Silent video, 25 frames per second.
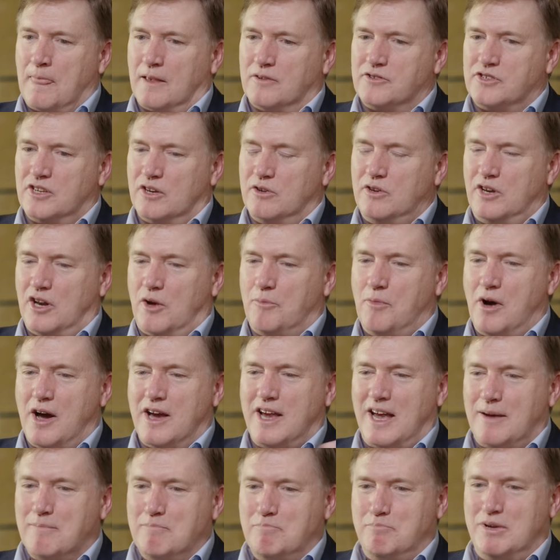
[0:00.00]
So, you know,
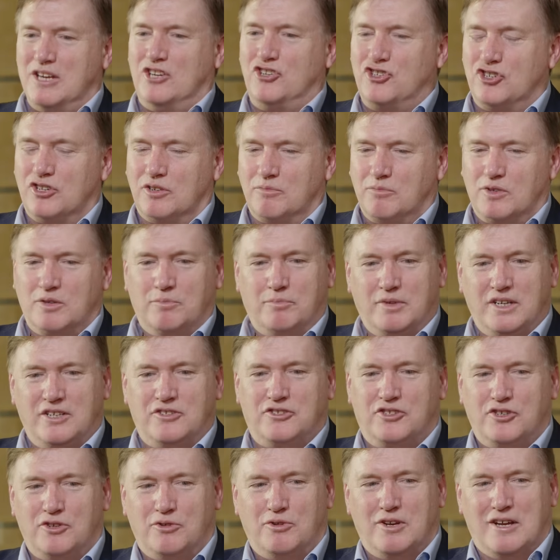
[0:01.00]
my ambition would be
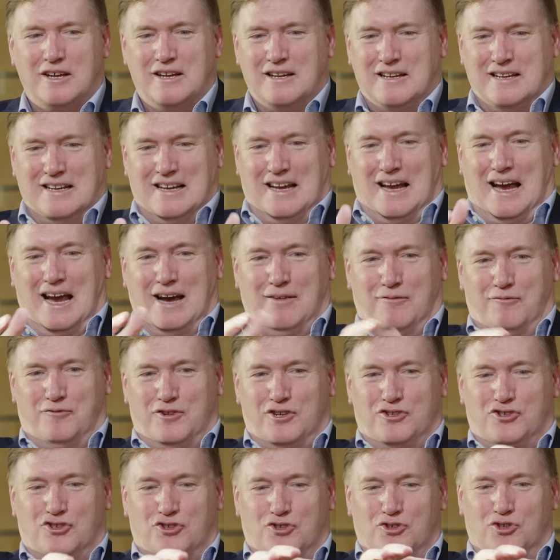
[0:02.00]
to have
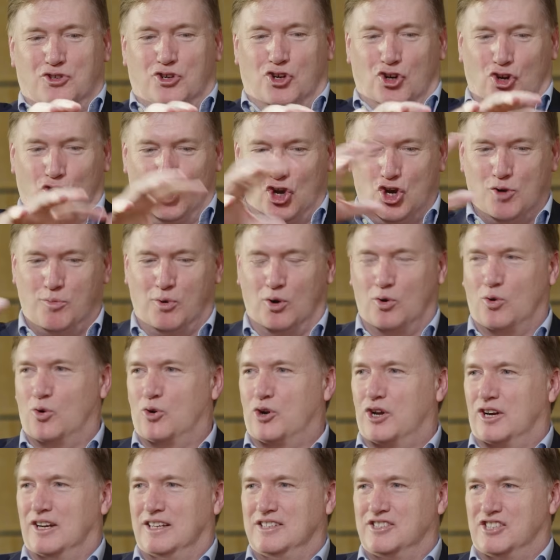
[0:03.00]
this global
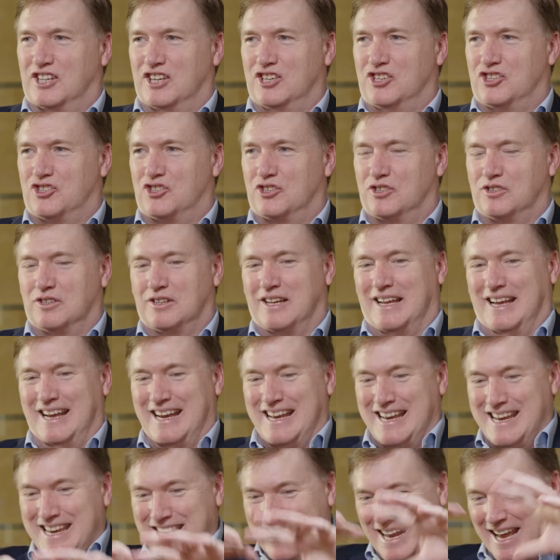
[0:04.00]
organisation
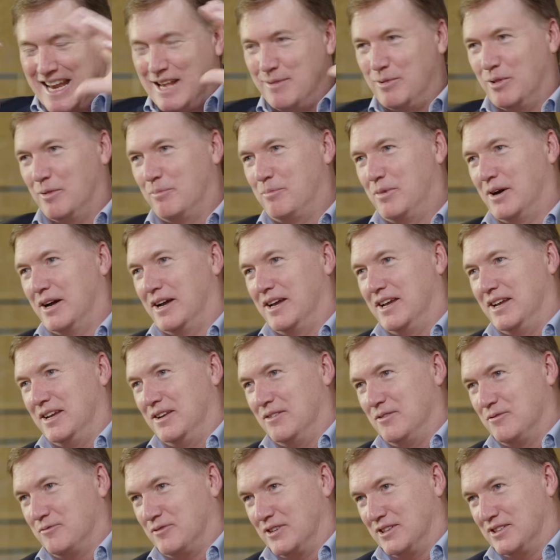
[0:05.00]
enabled by
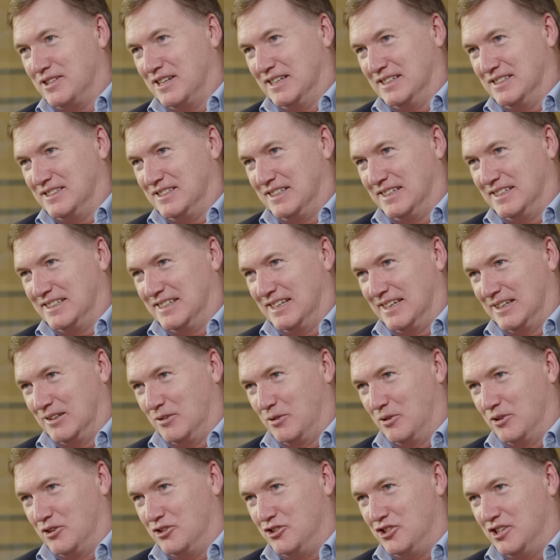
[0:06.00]
fantastic
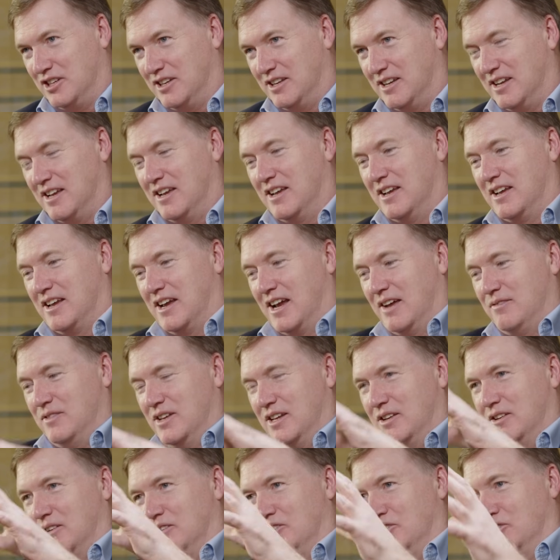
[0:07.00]
technology, and
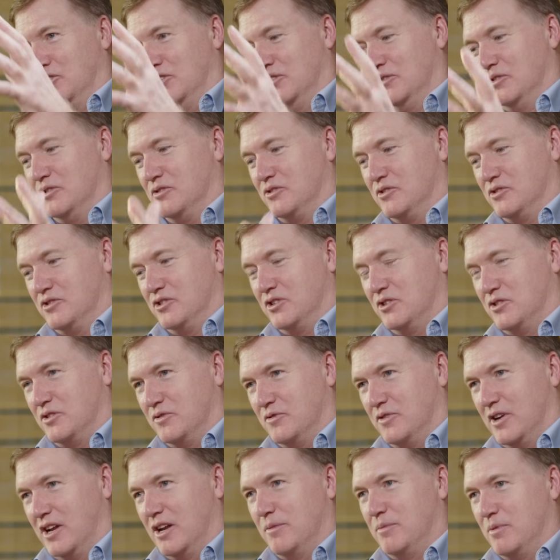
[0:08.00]
then to
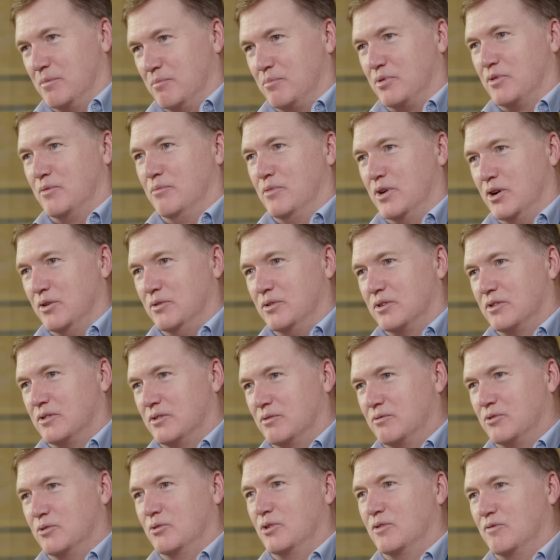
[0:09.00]
develop and promote
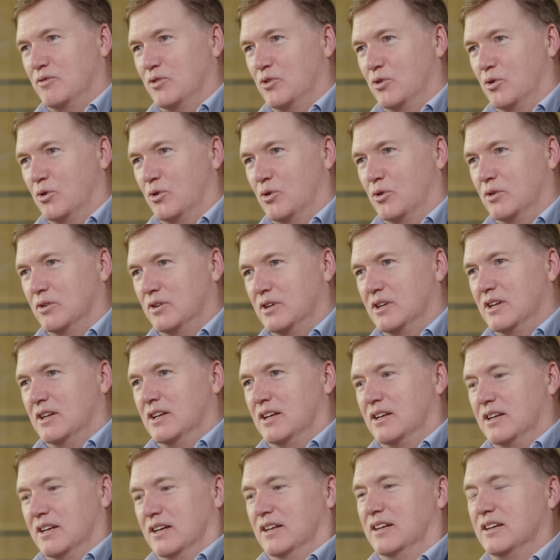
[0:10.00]
the rule of law
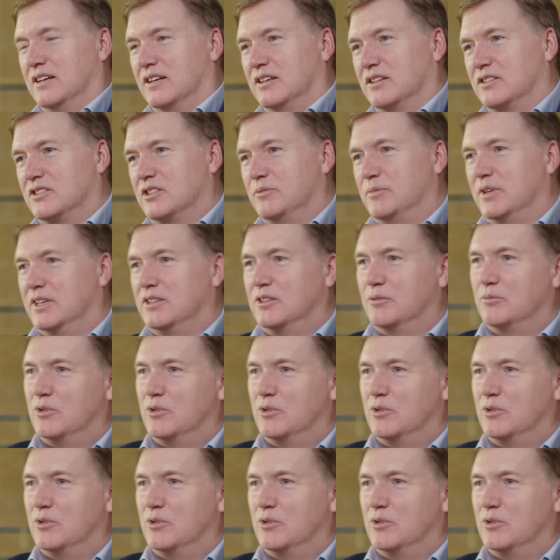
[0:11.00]
to make the